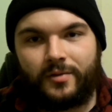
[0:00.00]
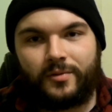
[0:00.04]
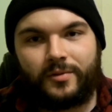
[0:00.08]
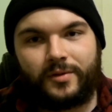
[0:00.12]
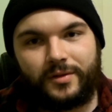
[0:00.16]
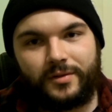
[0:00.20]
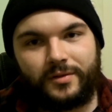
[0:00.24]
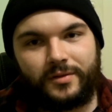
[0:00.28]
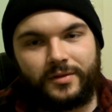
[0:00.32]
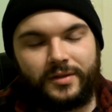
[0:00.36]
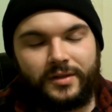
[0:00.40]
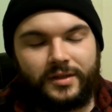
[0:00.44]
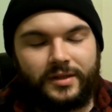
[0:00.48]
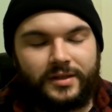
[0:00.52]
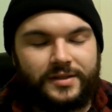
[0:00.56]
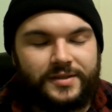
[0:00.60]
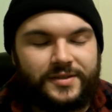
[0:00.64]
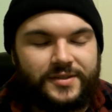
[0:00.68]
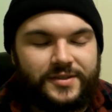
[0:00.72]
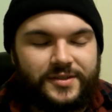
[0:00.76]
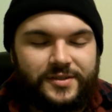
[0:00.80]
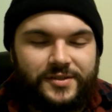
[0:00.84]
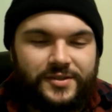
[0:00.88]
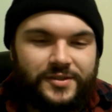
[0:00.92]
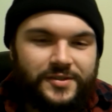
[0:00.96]

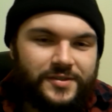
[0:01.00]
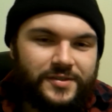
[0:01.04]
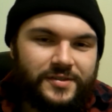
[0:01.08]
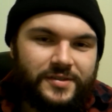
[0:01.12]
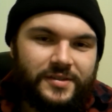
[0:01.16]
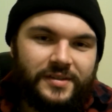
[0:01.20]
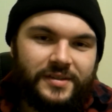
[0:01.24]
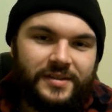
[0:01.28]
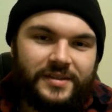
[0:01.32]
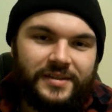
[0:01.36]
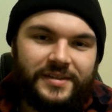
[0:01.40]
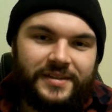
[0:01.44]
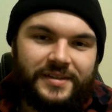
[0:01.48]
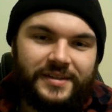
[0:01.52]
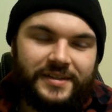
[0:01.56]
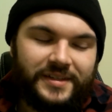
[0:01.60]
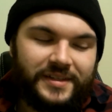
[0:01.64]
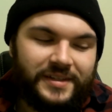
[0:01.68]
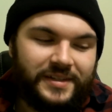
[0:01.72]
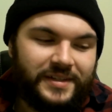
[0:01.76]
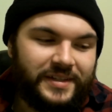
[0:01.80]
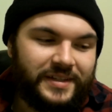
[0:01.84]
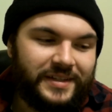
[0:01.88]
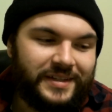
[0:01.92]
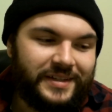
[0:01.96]
It's just
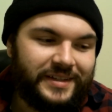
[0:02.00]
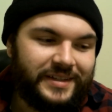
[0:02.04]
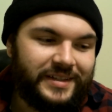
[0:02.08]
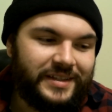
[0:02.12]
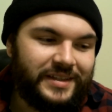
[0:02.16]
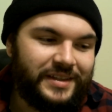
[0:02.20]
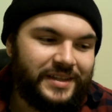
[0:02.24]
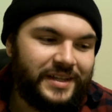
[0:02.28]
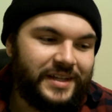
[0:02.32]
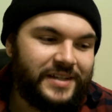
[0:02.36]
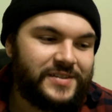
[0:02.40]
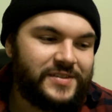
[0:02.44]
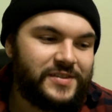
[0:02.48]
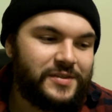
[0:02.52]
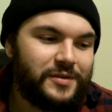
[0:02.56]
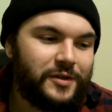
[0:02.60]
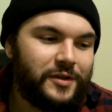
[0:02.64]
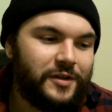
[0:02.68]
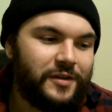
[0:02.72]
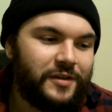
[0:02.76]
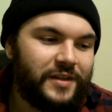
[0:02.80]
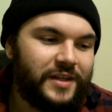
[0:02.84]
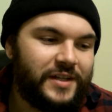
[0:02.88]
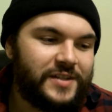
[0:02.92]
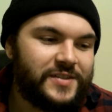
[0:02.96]
that's
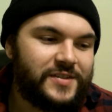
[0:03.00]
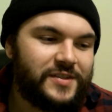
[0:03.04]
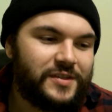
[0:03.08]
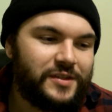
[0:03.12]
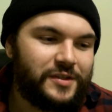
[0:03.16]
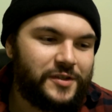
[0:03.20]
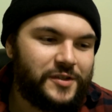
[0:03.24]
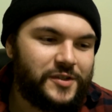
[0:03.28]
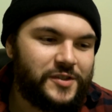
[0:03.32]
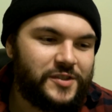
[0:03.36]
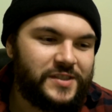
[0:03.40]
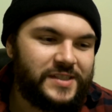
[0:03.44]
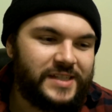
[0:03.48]
the